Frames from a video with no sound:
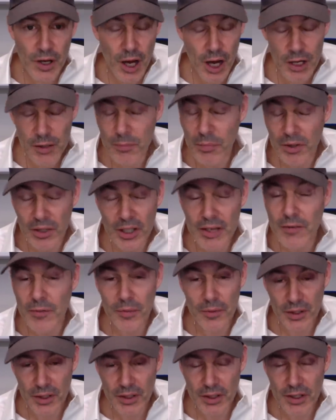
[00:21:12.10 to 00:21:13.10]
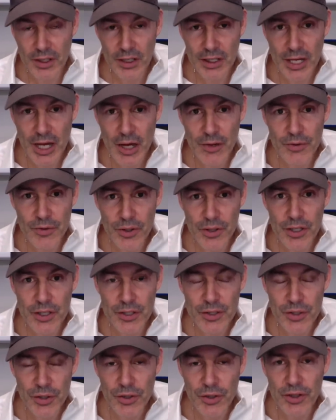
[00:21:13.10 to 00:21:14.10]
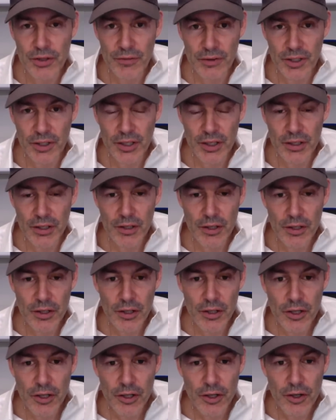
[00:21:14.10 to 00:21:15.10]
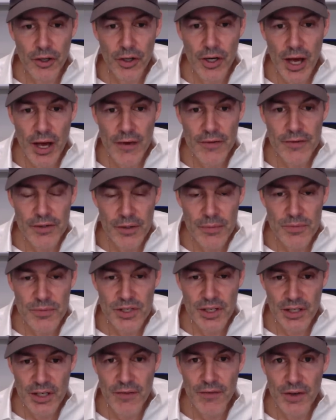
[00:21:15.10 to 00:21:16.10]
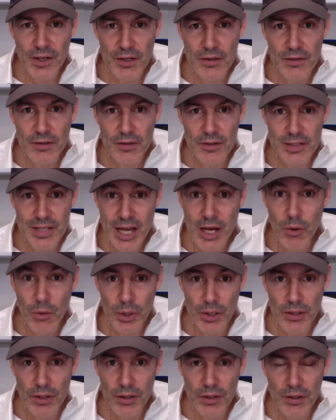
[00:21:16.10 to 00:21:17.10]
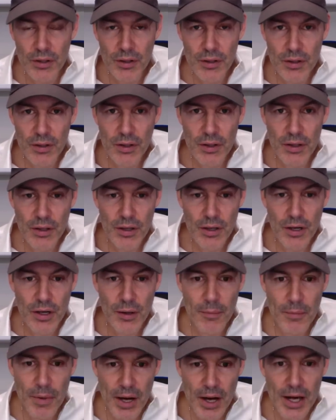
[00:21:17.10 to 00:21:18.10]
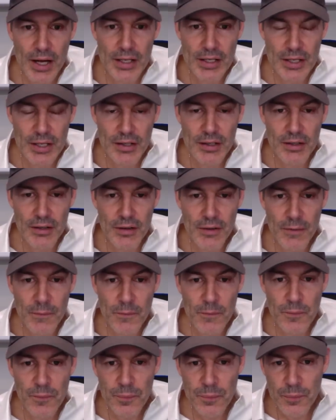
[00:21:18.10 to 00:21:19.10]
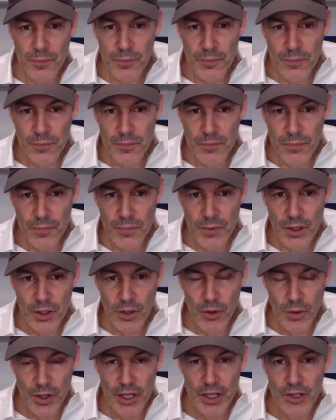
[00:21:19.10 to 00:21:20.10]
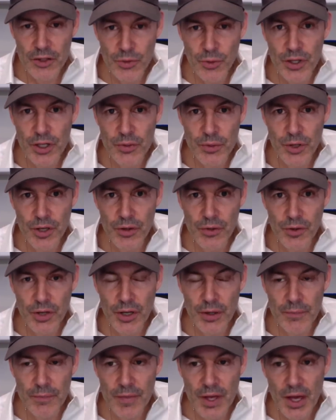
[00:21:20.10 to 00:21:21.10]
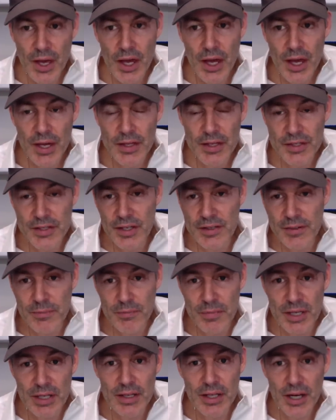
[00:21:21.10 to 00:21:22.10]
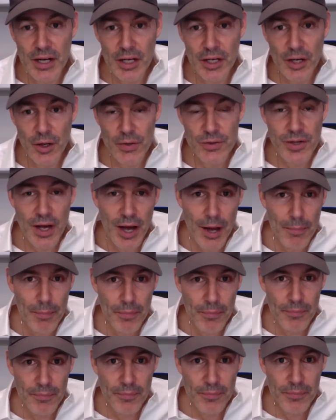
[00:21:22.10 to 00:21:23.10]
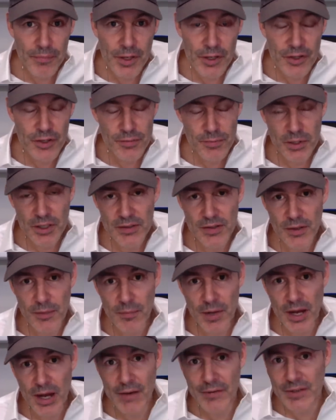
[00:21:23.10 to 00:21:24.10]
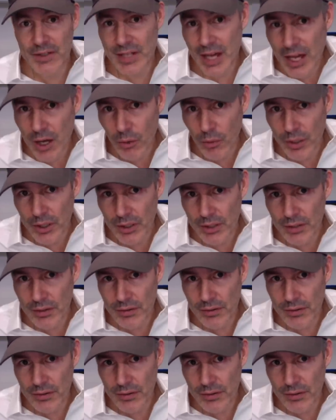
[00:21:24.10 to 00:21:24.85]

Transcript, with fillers: unbelievably and counterintuitively could have some significant tailwind uh, behind it going into 2023. And this doesn't mean that it goes up it just means that it might have a tailwind.